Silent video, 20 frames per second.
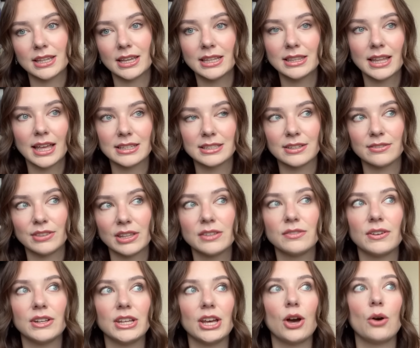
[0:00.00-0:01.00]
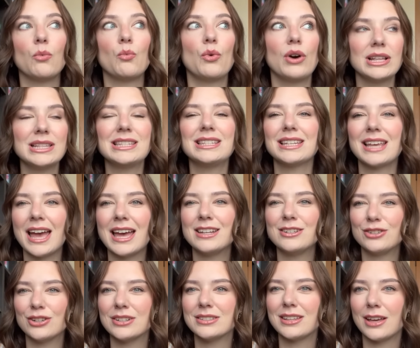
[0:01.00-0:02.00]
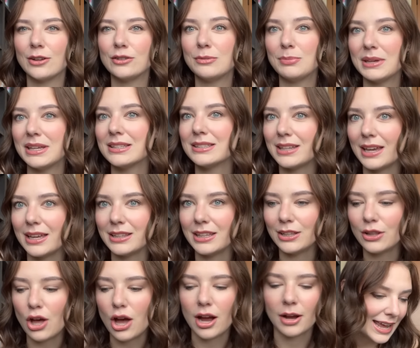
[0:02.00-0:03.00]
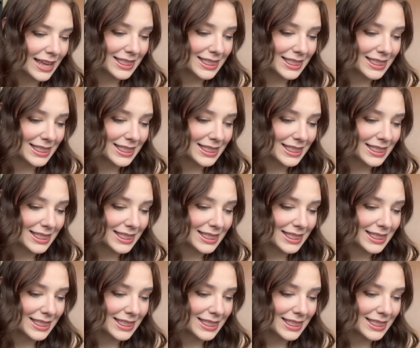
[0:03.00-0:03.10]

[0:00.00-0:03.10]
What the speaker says: unless if this video once again turns out to be insanely long.